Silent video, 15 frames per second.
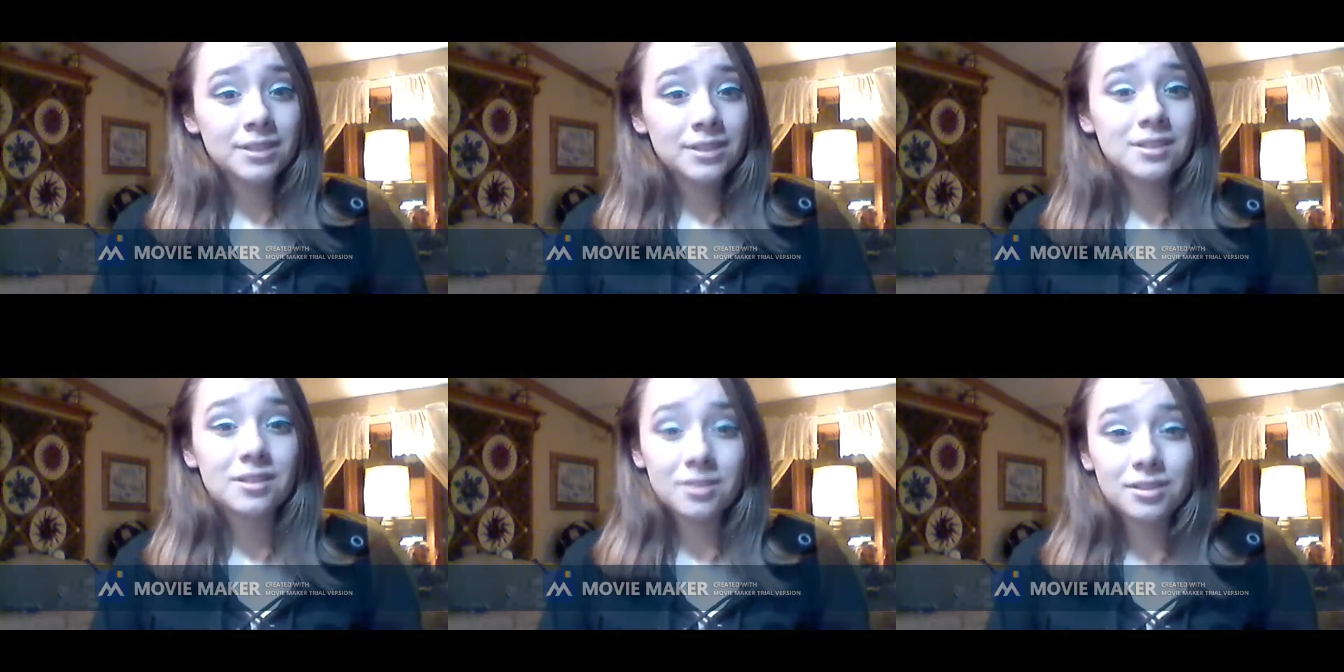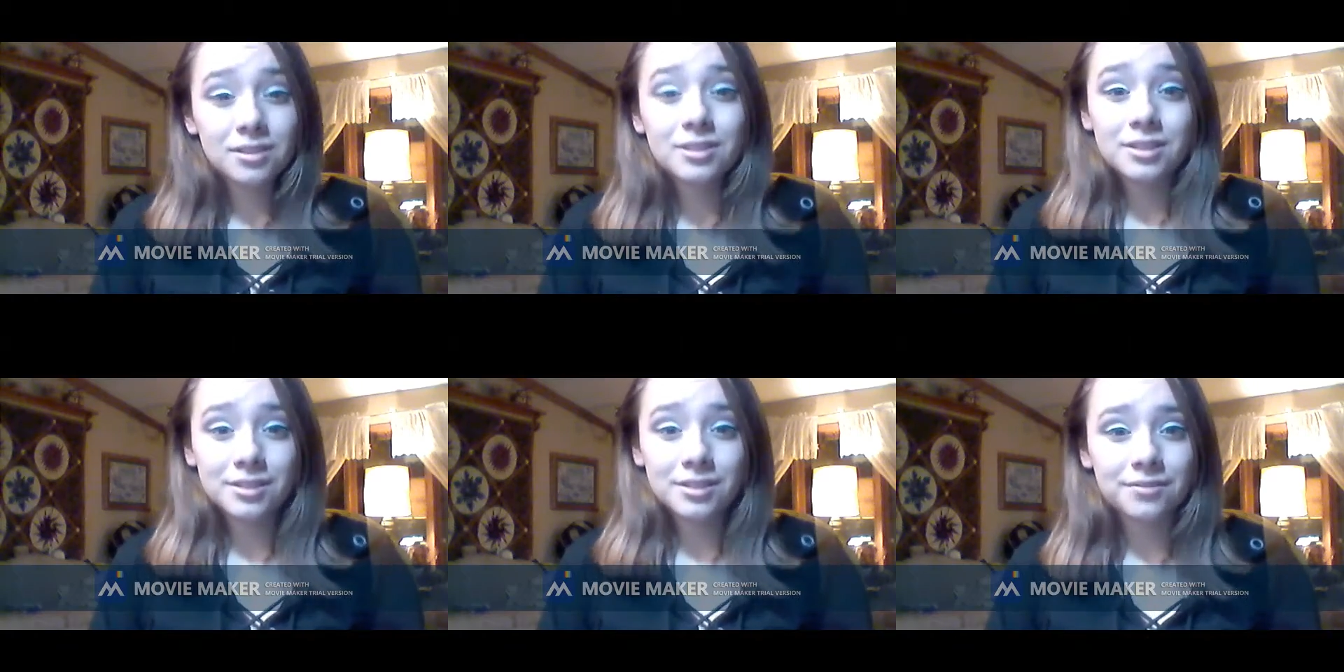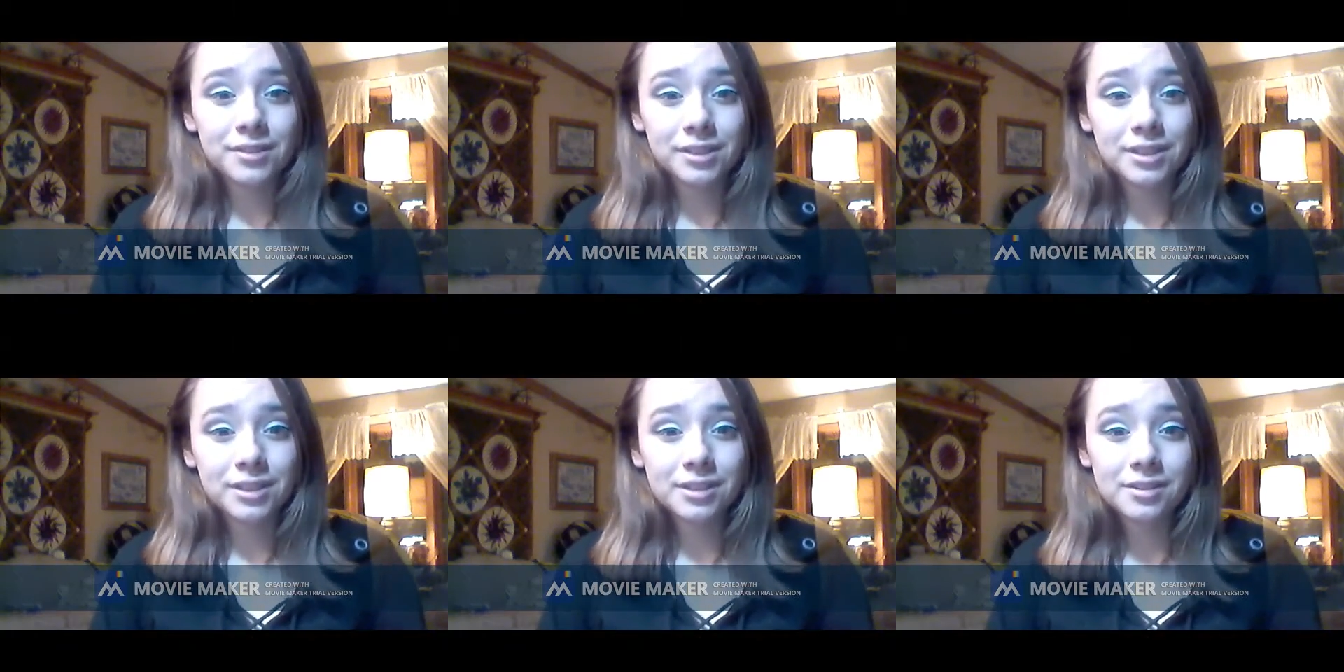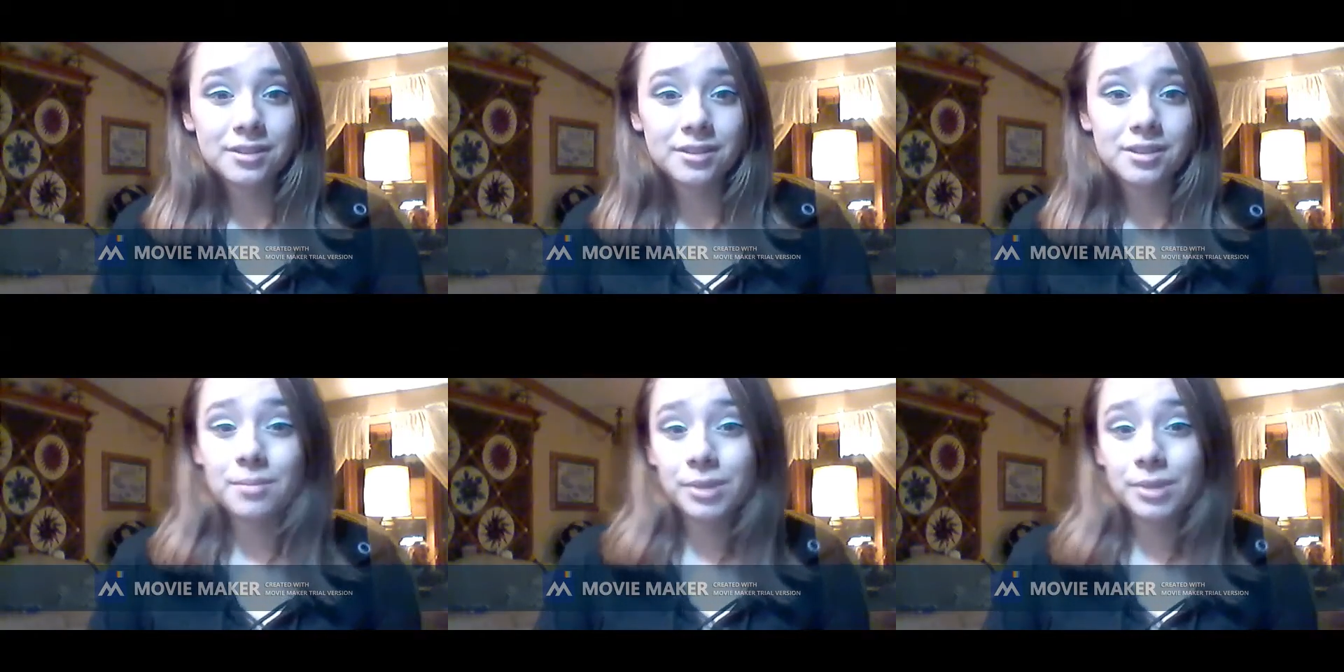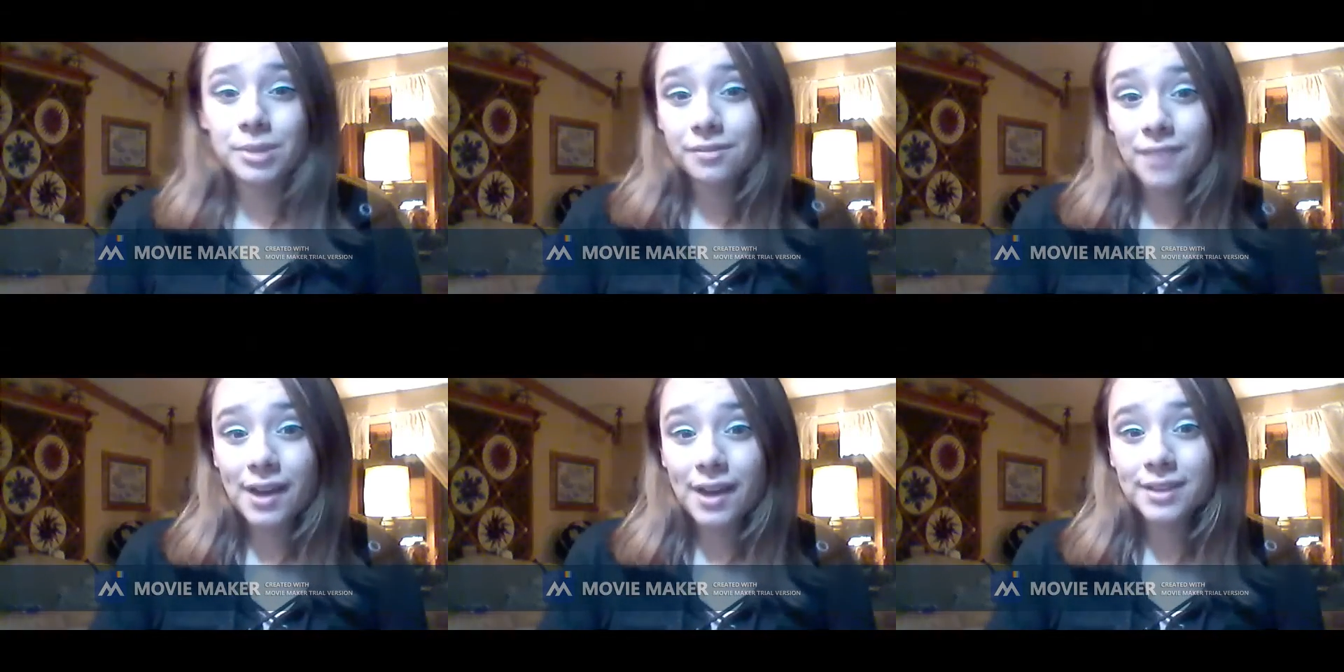cook differently. Some cook
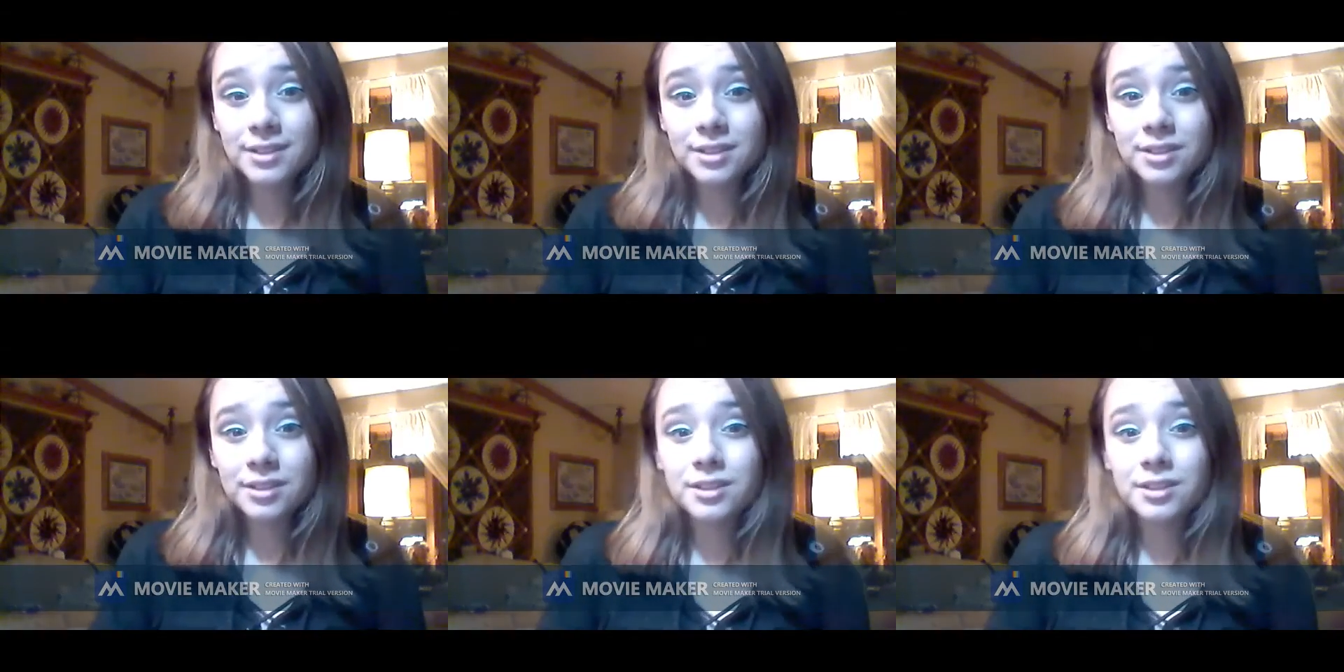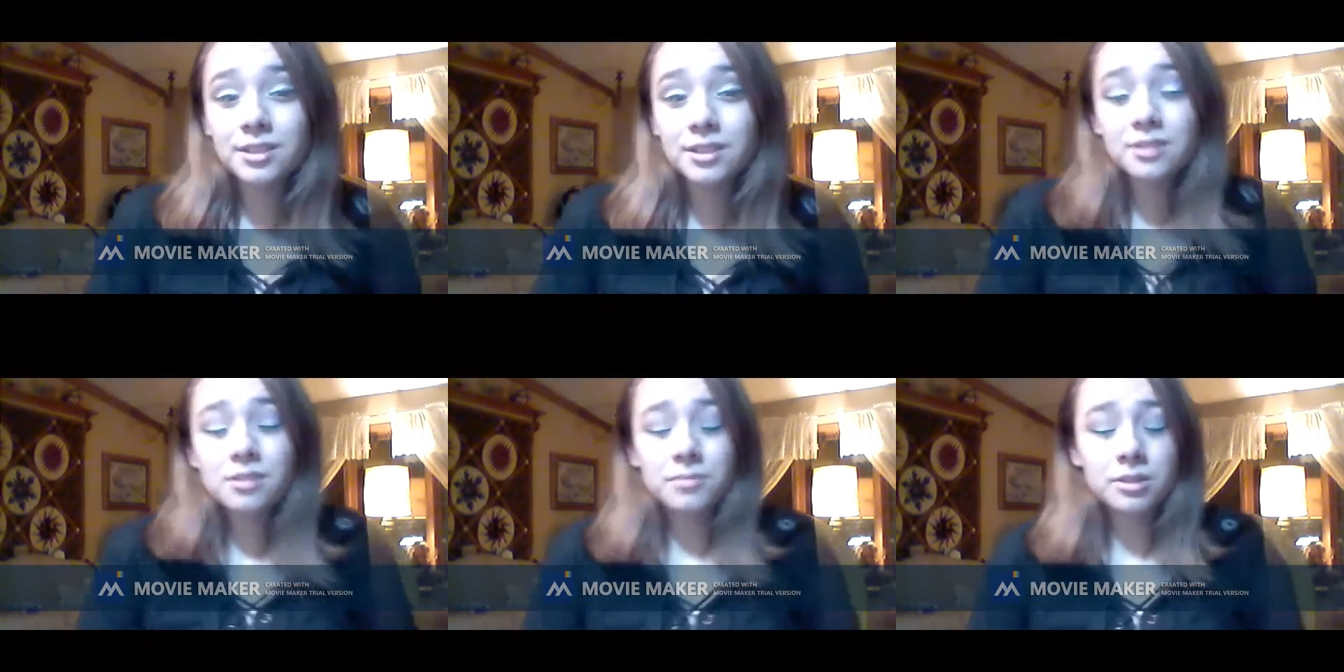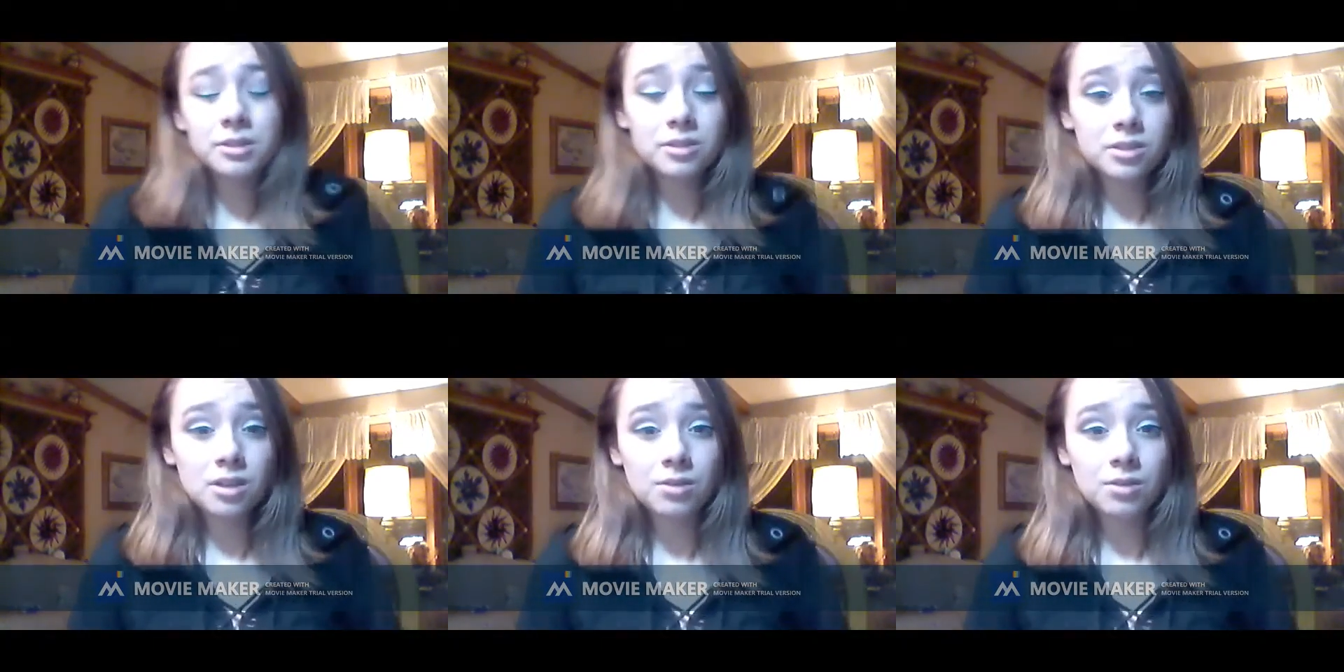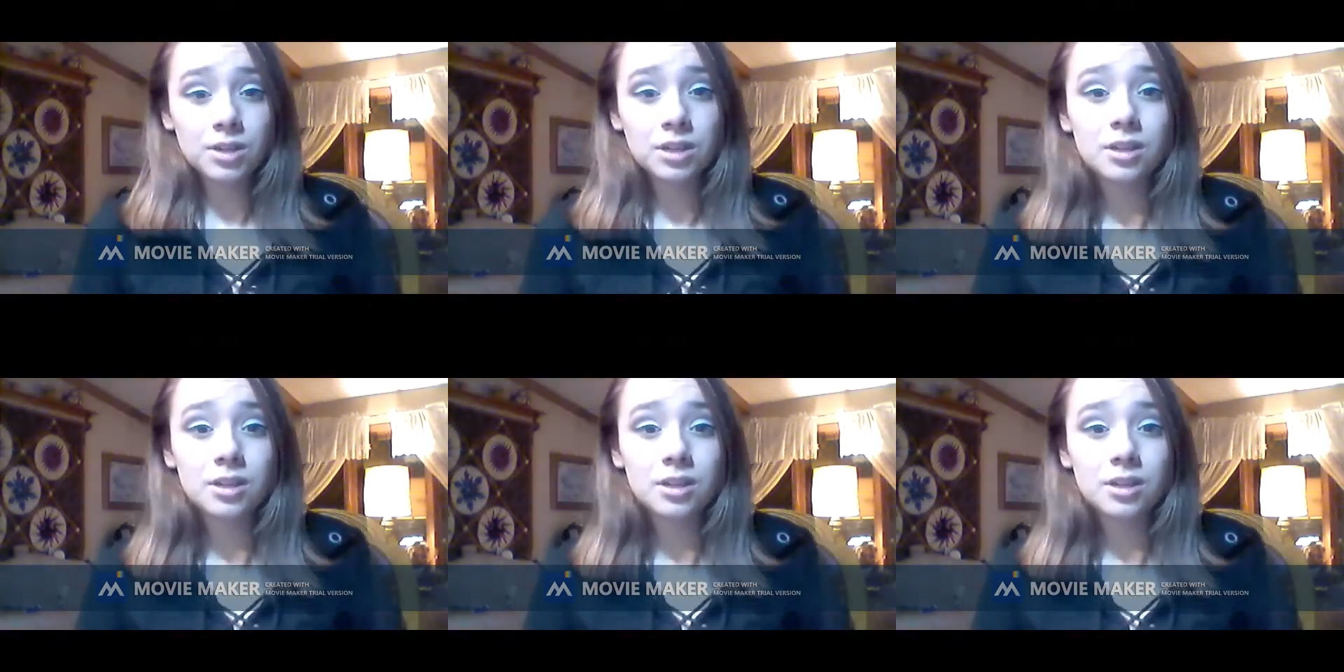faster and some cook slower.